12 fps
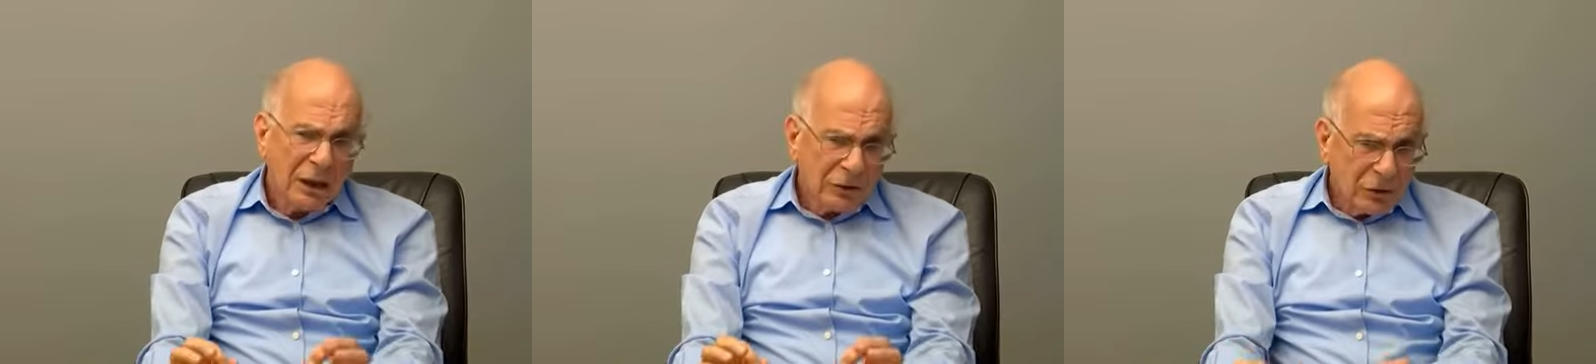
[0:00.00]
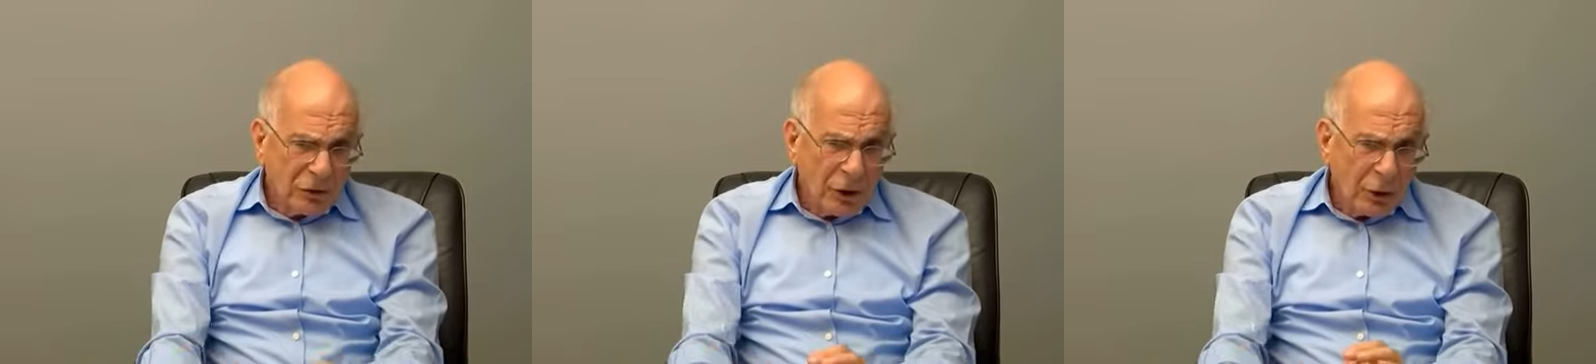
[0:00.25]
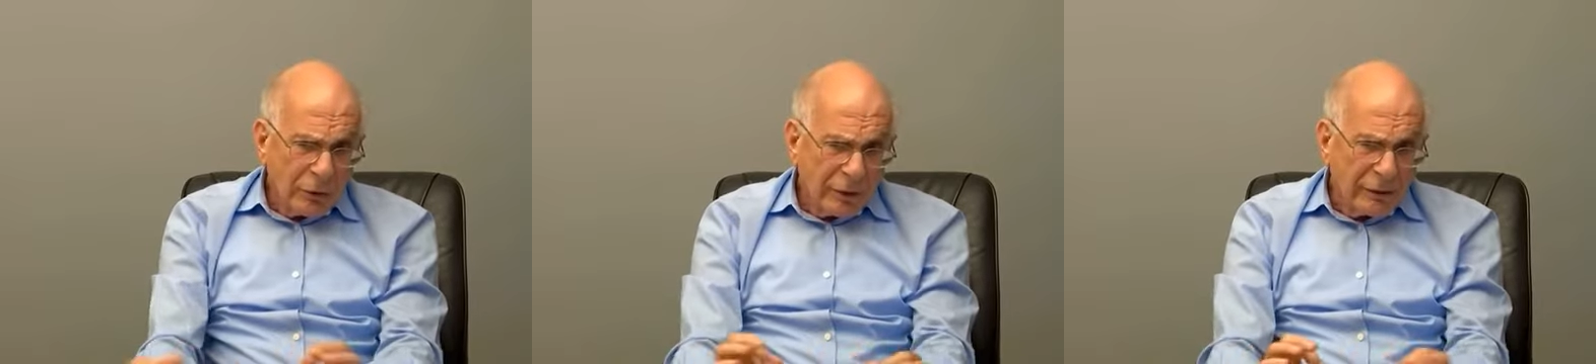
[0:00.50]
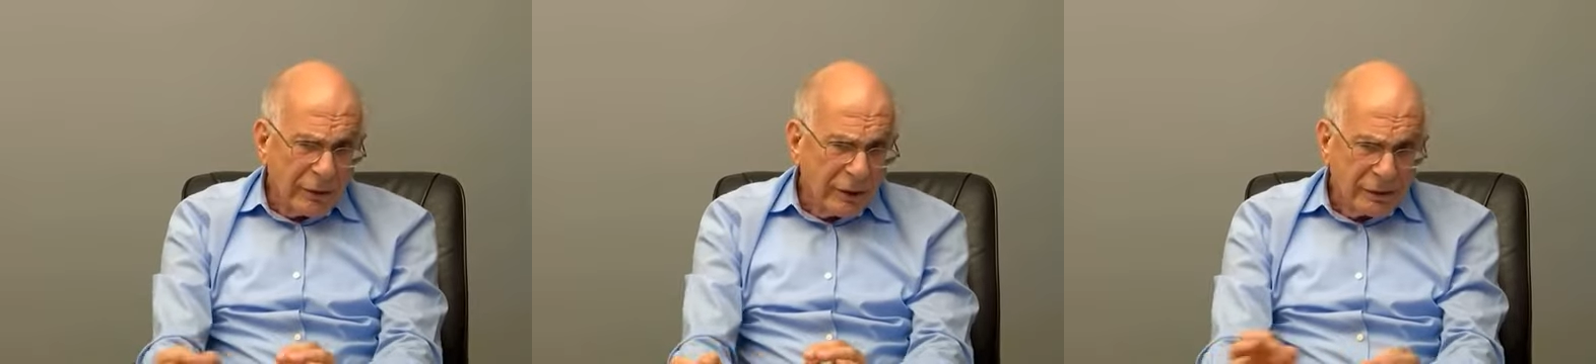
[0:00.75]
to know
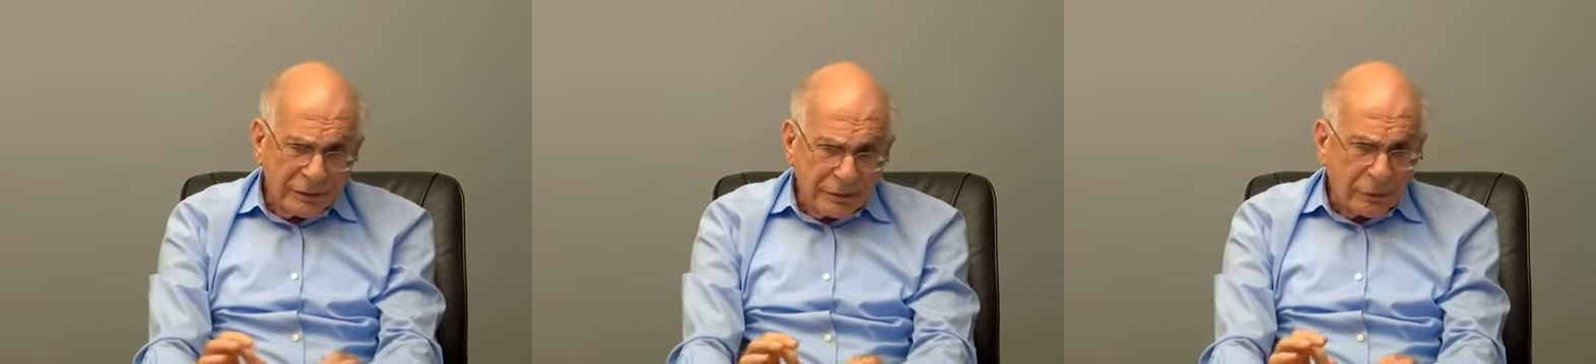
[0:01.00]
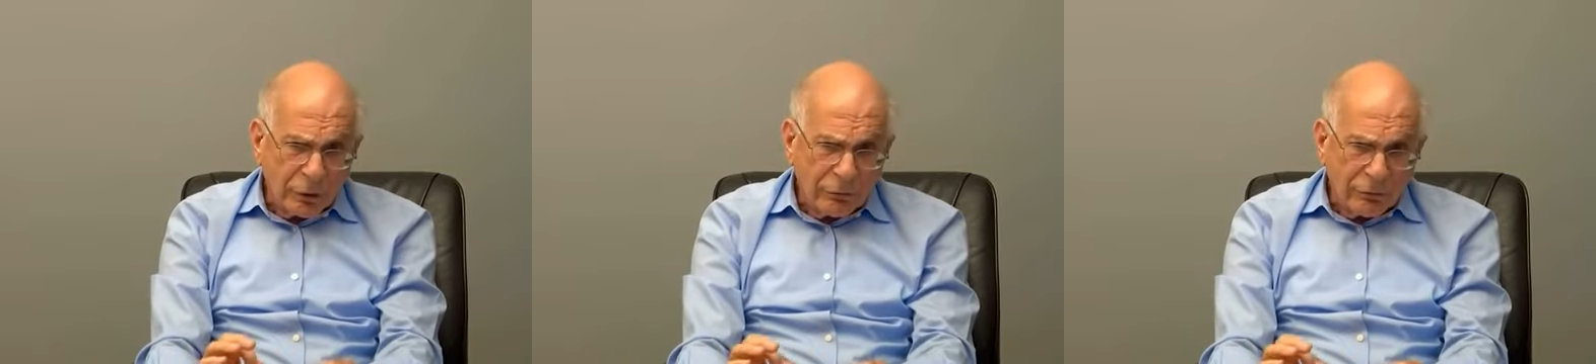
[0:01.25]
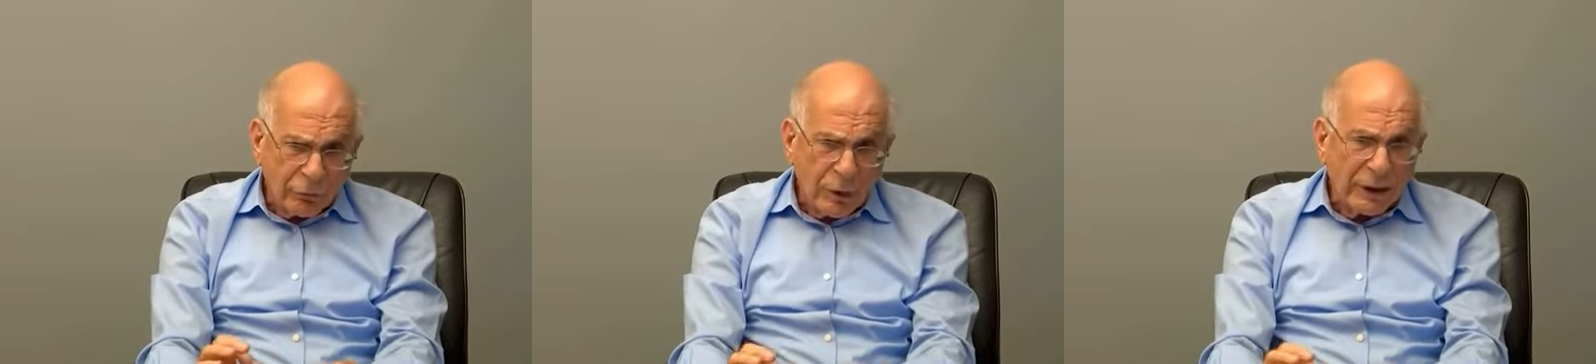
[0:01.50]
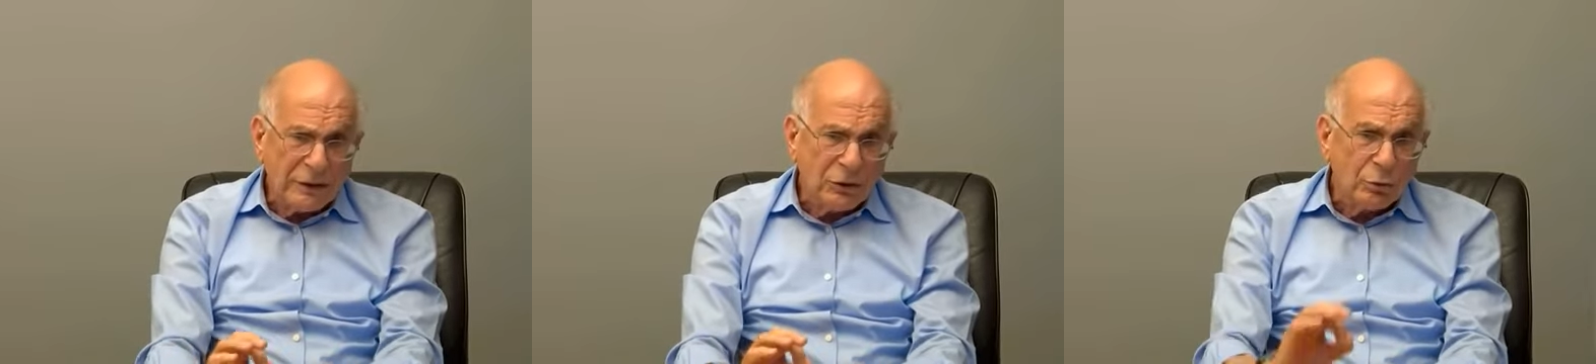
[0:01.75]
that the issue of
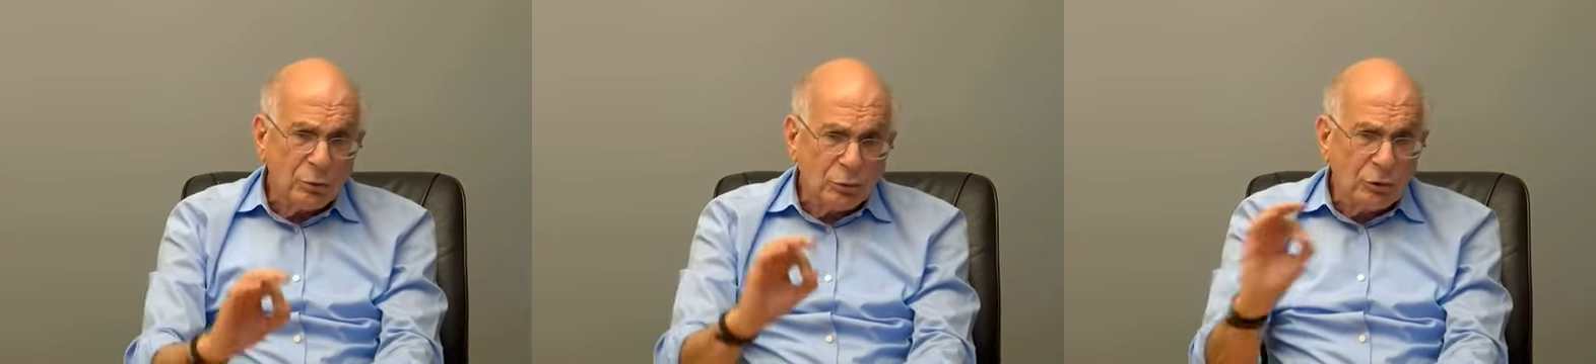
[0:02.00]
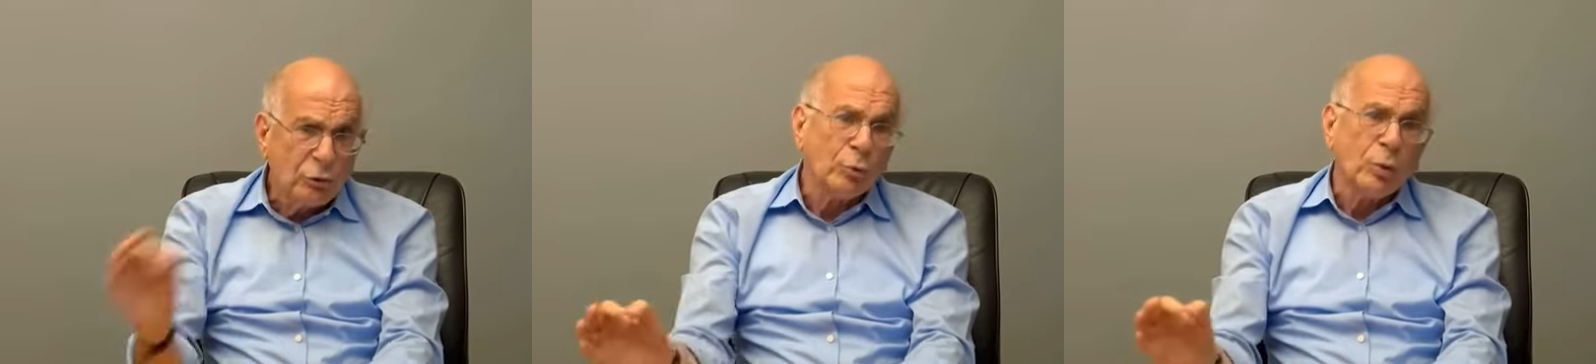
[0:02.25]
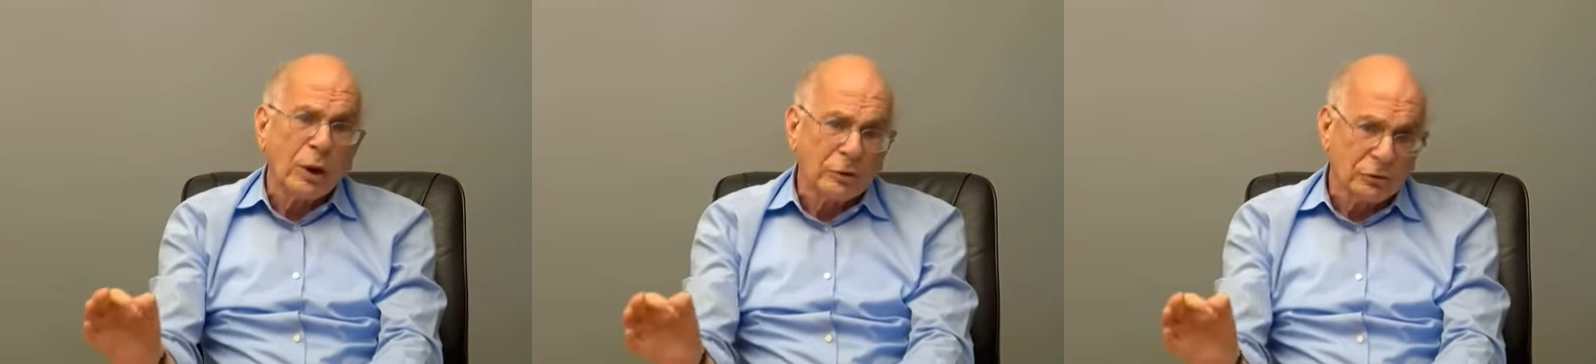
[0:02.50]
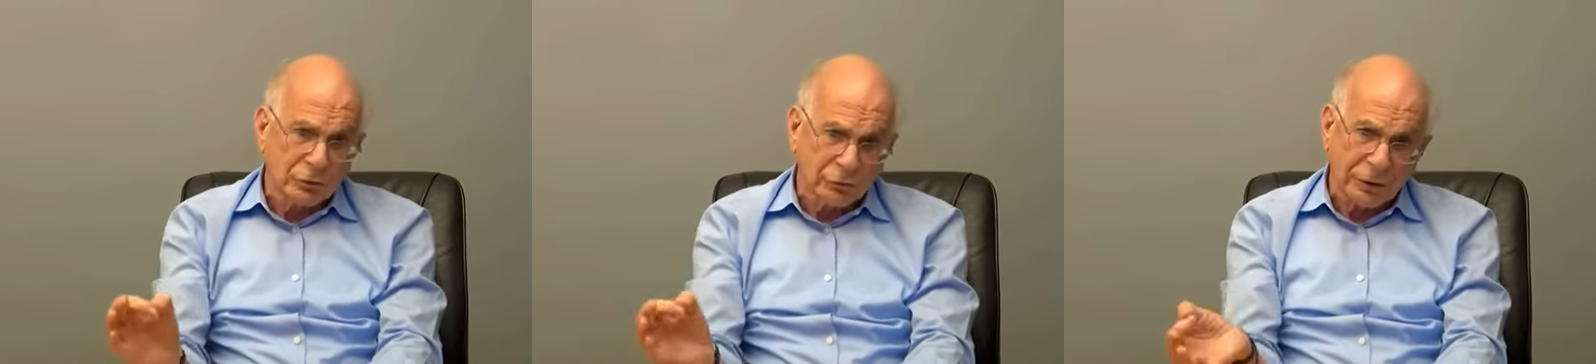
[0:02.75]
when you do want
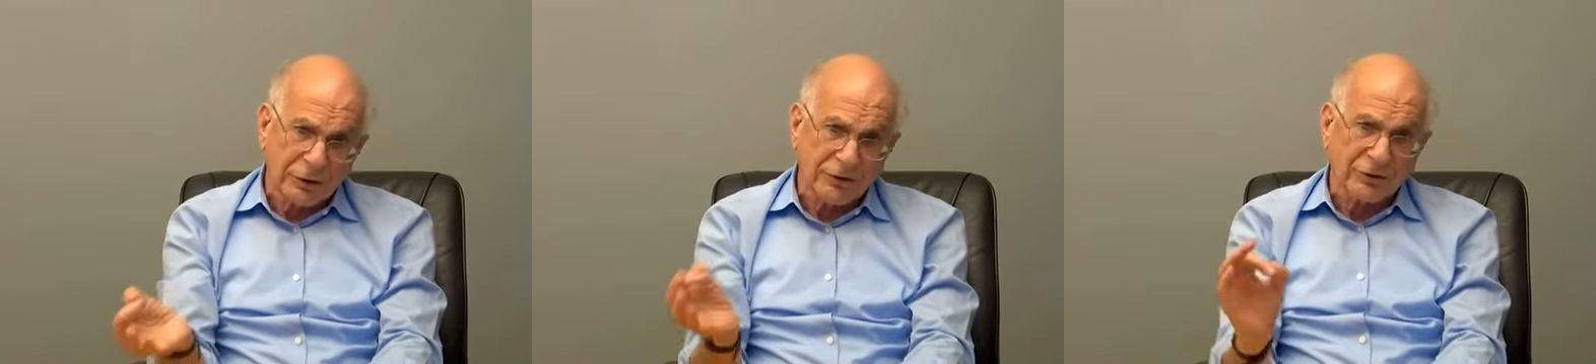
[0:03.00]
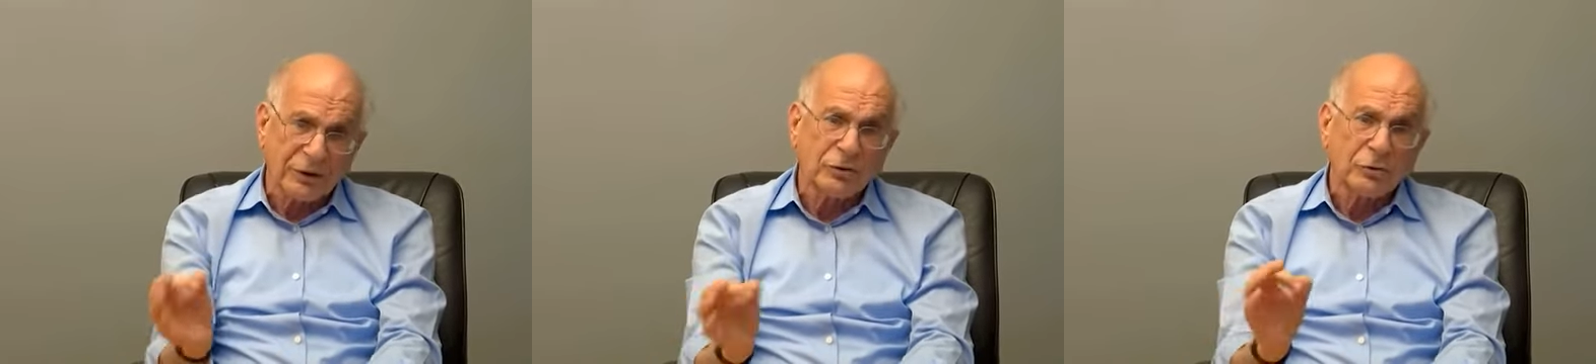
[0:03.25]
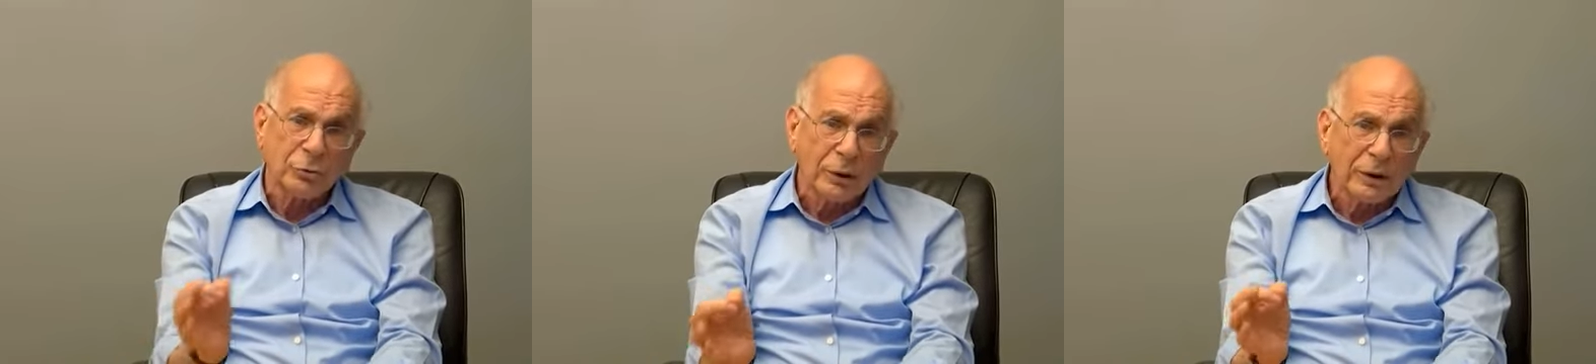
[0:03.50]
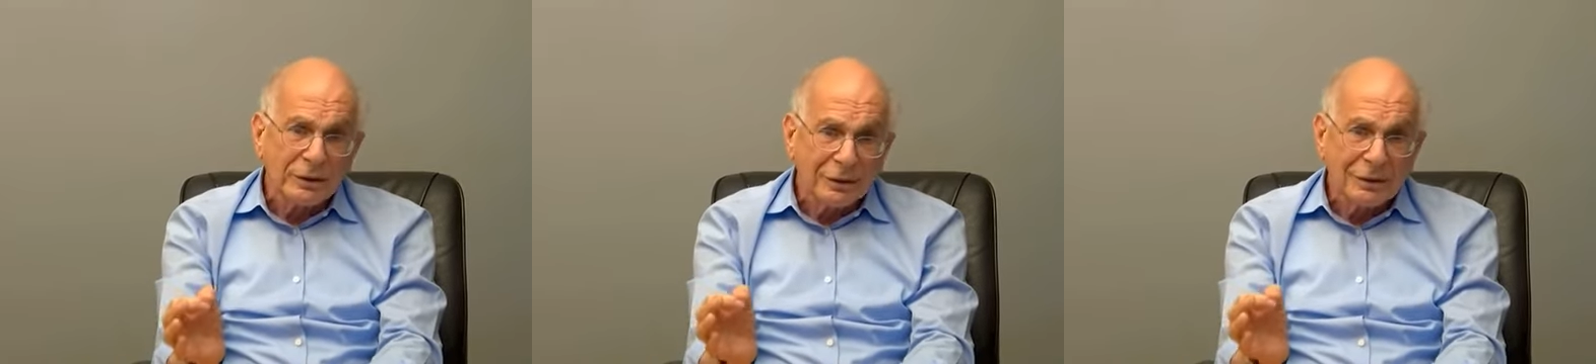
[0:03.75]
to trust
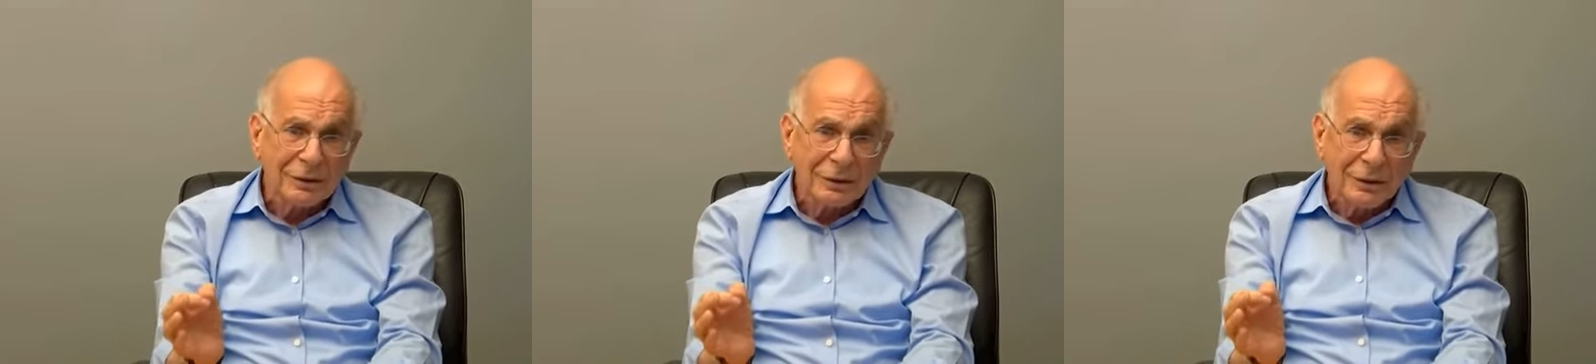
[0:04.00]
intuition